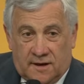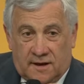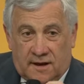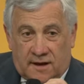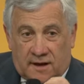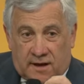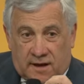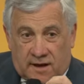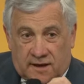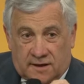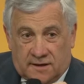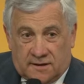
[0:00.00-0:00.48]

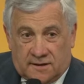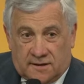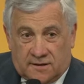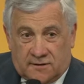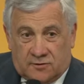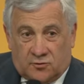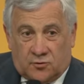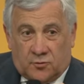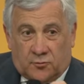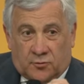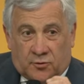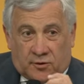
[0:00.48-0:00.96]
is
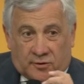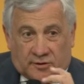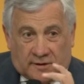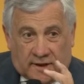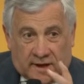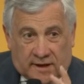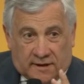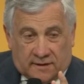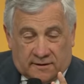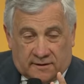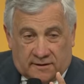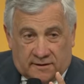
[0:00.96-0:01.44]
to
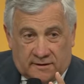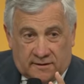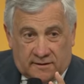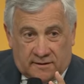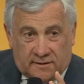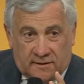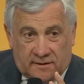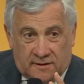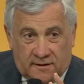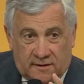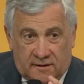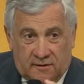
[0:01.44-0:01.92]
protect
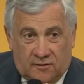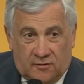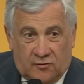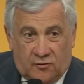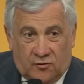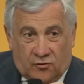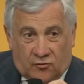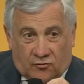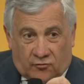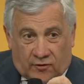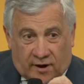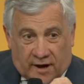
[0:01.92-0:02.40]

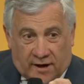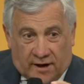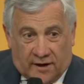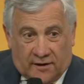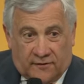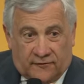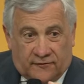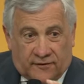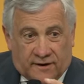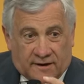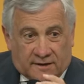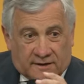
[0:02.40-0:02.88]
Ukrainian
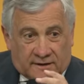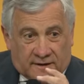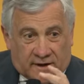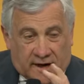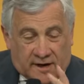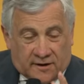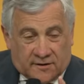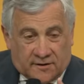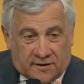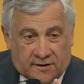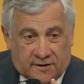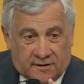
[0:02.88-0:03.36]

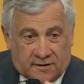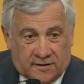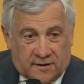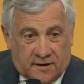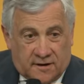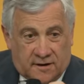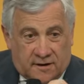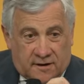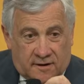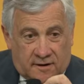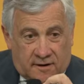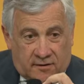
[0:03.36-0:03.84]
infrastructures, uh,
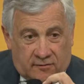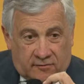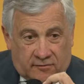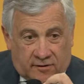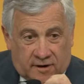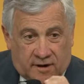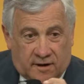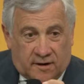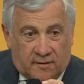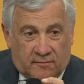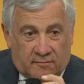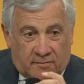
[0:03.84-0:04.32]

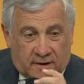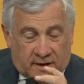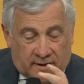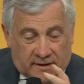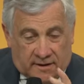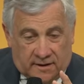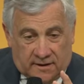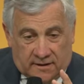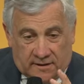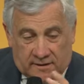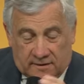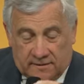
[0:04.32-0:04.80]
Ukrainian
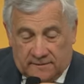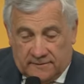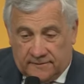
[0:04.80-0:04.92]
buildings,